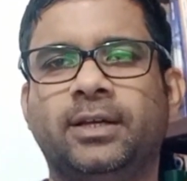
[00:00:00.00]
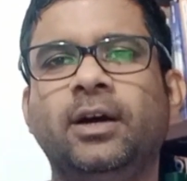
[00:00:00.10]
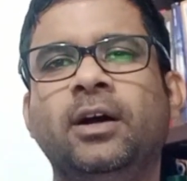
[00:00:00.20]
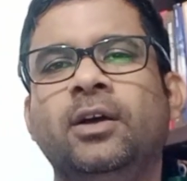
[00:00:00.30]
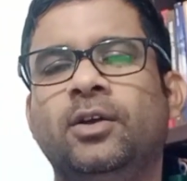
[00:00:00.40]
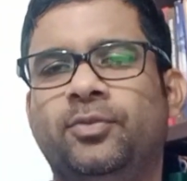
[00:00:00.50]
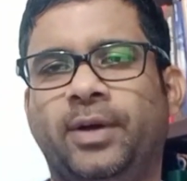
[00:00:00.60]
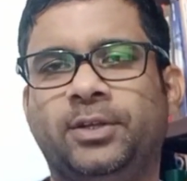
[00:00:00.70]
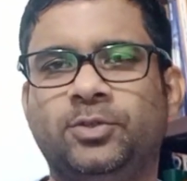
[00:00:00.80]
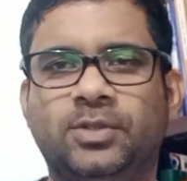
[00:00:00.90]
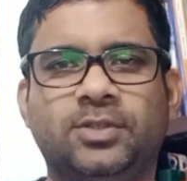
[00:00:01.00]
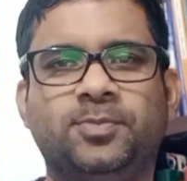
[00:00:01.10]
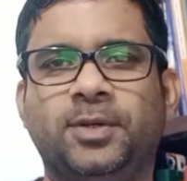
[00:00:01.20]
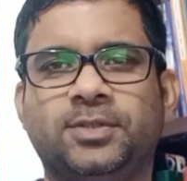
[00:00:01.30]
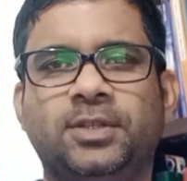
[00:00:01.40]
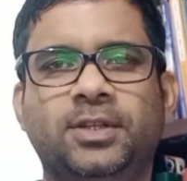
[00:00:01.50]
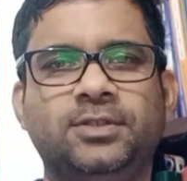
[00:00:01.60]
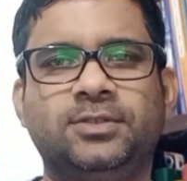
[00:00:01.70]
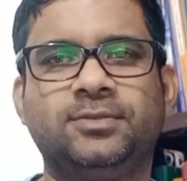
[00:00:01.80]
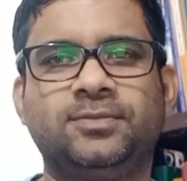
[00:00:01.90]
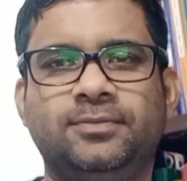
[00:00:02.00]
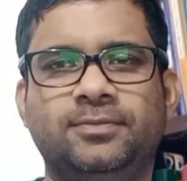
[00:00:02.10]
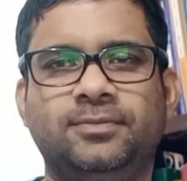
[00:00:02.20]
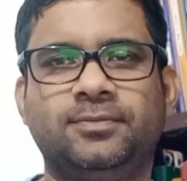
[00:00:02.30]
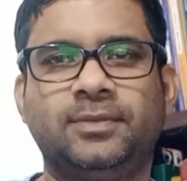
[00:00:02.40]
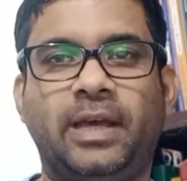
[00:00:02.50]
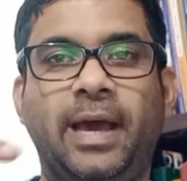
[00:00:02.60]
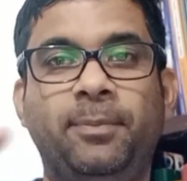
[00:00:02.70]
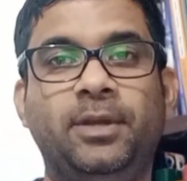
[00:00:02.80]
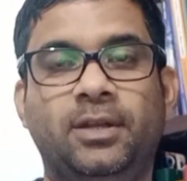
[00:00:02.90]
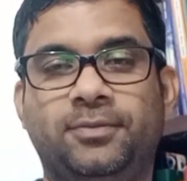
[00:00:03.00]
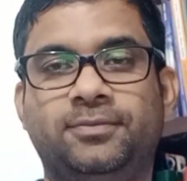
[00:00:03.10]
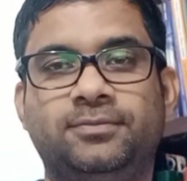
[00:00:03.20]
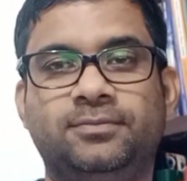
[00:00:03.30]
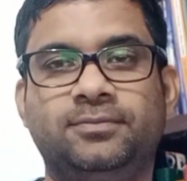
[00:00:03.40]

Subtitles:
5 to 6%. Happy enough.